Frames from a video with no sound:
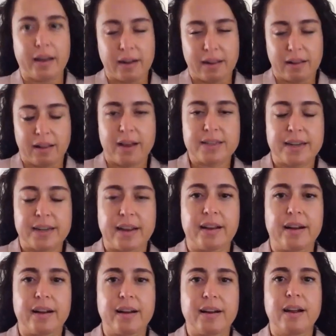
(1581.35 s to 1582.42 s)
analyze
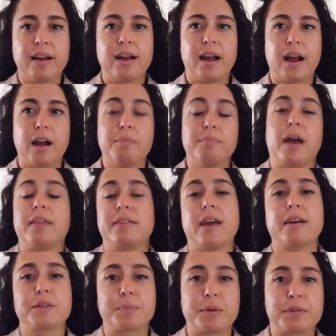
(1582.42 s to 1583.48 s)
data
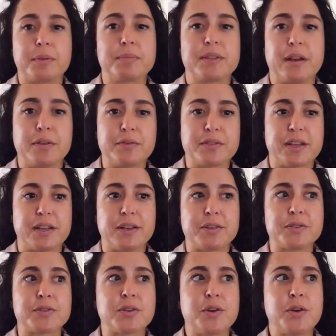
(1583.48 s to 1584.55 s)
and the expert themselves
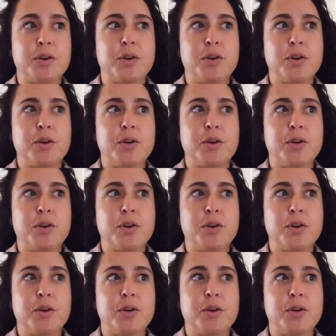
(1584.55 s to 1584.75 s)
is,